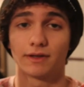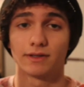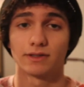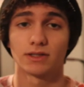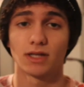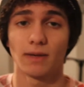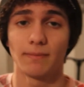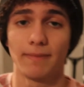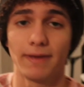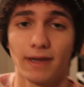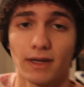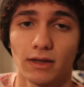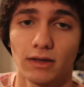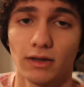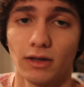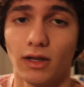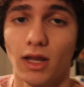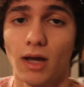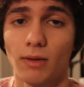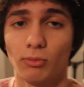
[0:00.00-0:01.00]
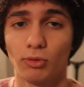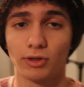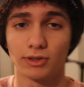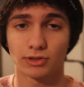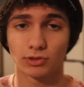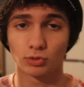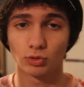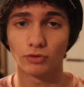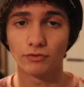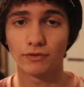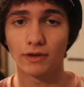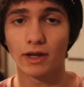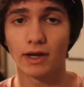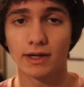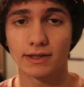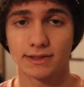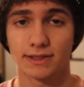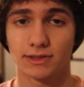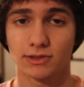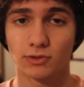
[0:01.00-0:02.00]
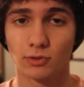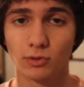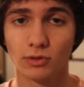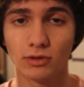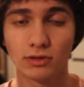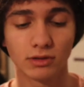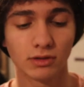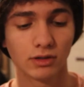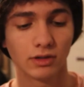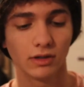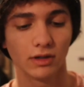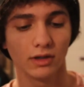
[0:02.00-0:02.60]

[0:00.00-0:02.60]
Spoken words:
gonna start making a lot more school vlogs at school.